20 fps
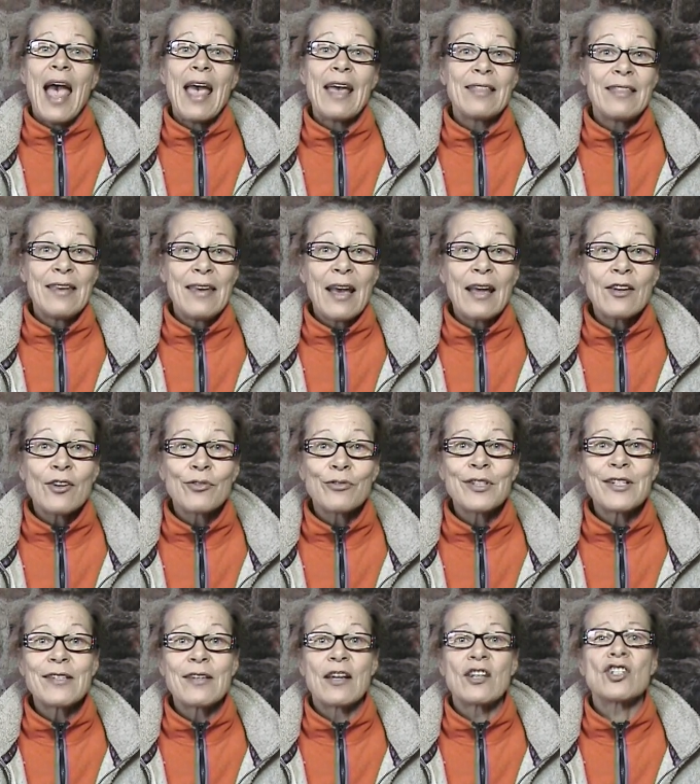At the end of
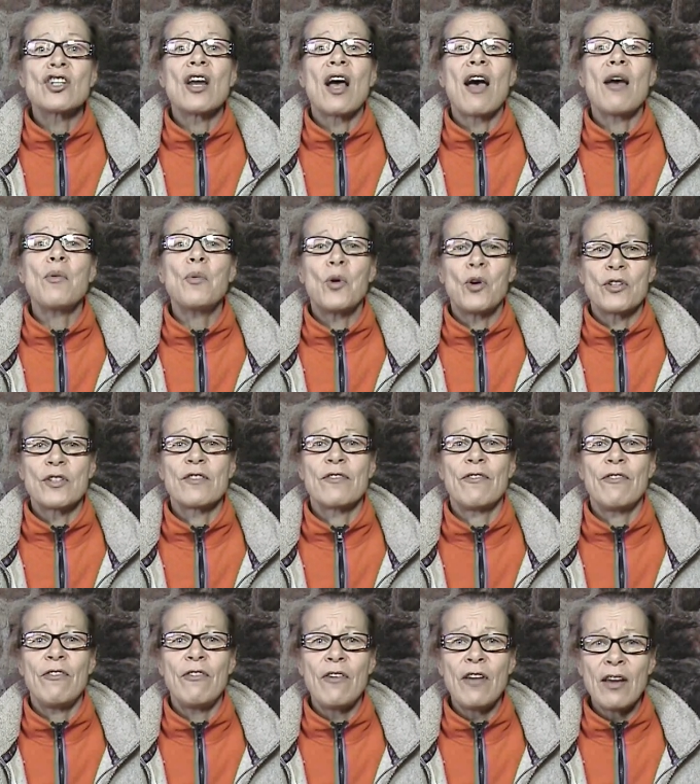the session, I was
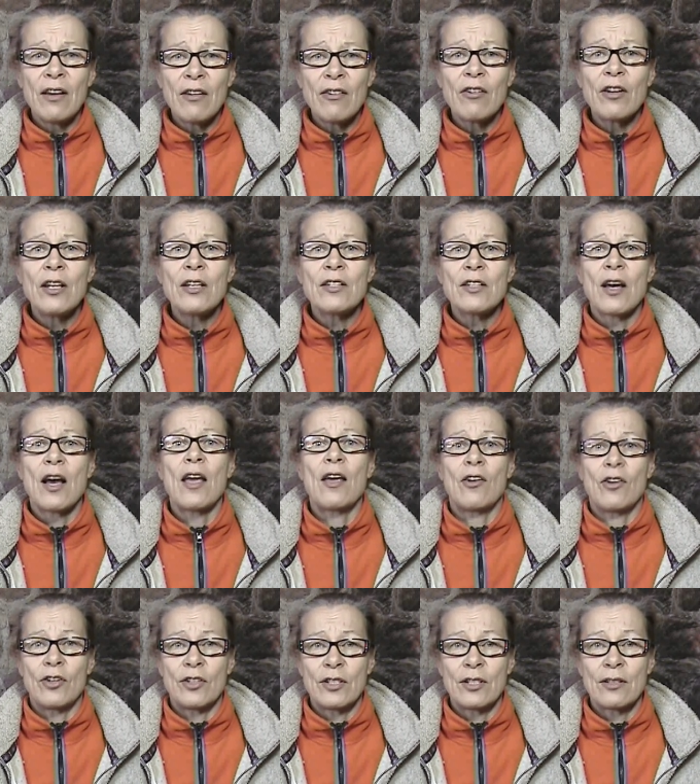very
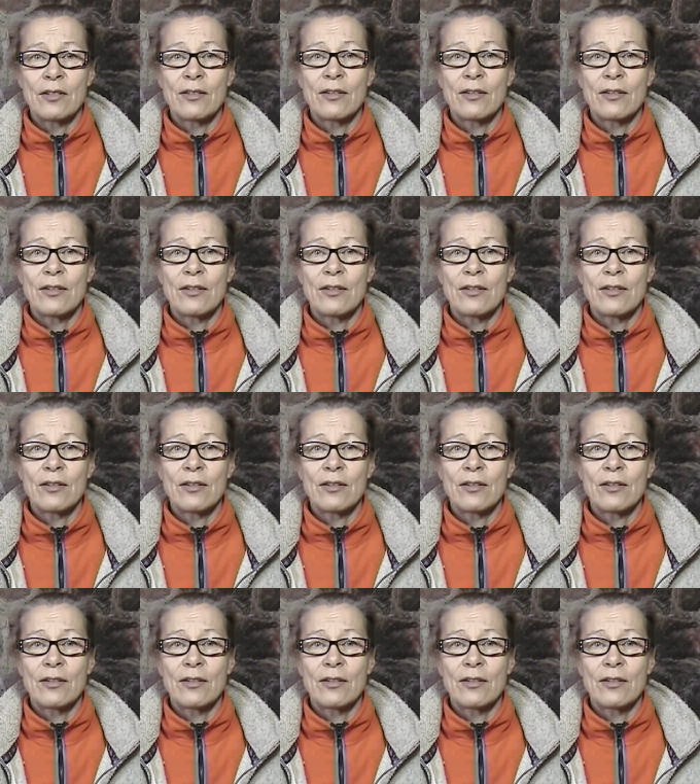tired.